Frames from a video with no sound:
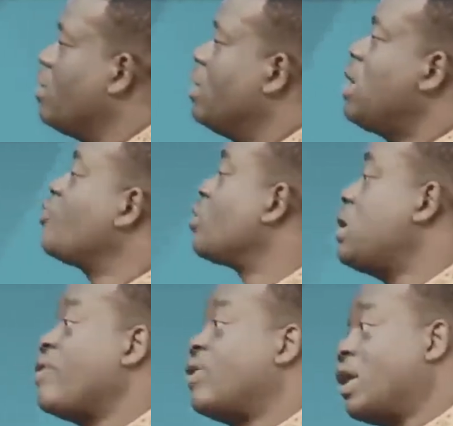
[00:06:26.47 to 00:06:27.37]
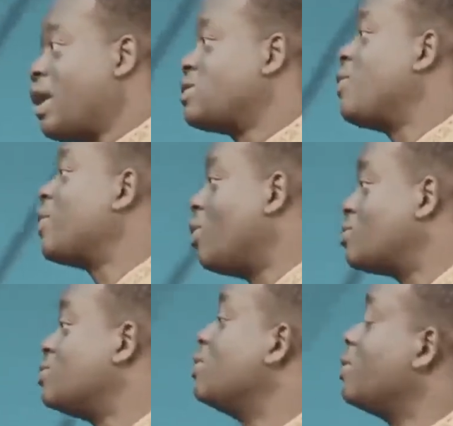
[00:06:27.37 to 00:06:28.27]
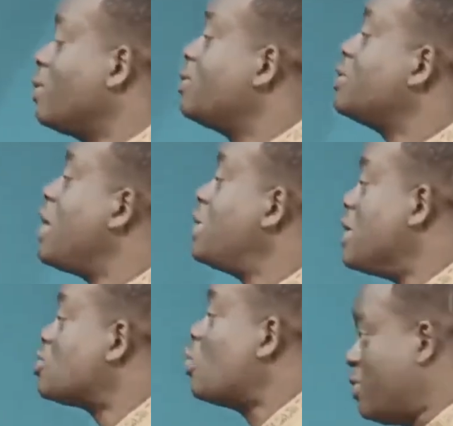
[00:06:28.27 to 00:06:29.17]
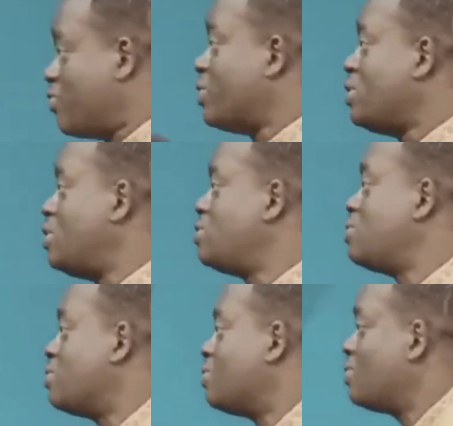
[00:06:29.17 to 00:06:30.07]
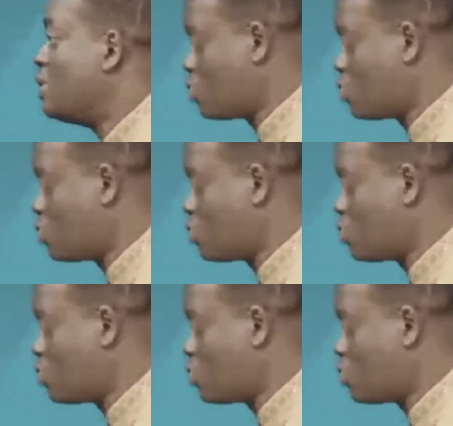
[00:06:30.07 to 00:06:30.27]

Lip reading: If you really have an encounter with God, the date will live with you.